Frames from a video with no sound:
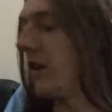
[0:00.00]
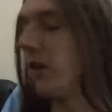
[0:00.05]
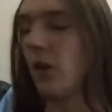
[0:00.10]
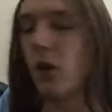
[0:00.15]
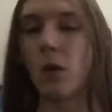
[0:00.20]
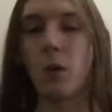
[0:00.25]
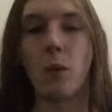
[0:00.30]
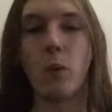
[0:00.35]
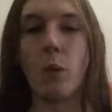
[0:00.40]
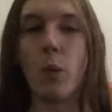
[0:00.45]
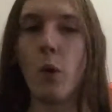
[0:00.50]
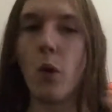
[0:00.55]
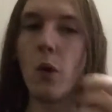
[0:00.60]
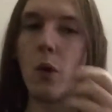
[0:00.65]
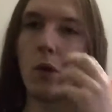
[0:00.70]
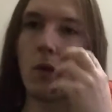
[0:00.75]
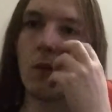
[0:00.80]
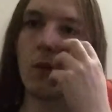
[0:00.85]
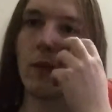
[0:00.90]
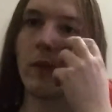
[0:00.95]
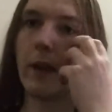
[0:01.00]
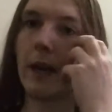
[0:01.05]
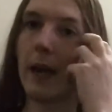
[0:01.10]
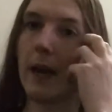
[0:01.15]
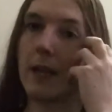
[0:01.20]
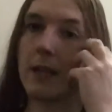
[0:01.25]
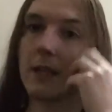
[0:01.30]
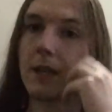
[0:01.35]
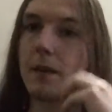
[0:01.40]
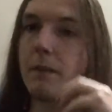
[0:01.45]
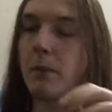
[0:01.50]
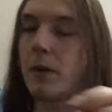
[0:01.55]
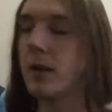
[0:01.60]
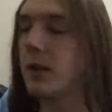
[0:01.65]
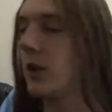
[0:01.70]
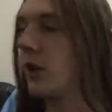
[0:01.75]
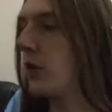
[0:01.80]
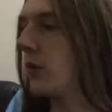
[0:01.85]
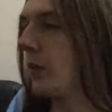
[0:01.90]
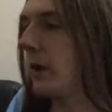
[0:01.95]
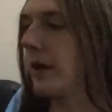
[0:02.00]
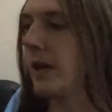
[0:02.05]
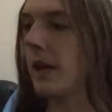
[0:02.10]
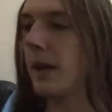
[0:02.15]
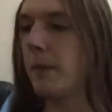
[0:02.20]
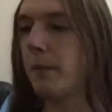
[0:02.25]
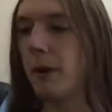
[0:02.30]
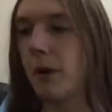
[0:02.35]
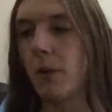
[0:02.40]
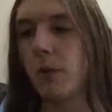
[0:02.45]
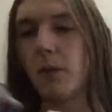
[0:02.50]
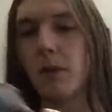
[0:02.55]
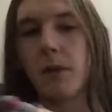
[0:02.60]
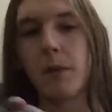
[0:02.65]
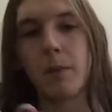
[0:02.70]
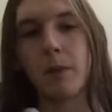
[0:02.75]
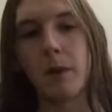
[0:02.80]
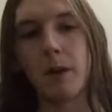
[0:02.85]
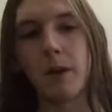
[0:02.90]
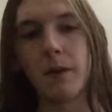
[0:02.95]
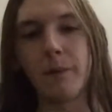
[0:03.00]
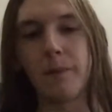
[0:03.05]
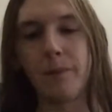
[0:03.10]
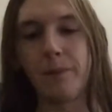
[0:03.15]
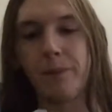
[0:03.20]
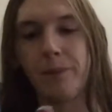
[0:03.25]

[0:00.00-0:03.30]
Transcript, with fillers: Not worth the asking price of twenty-eight pounds, but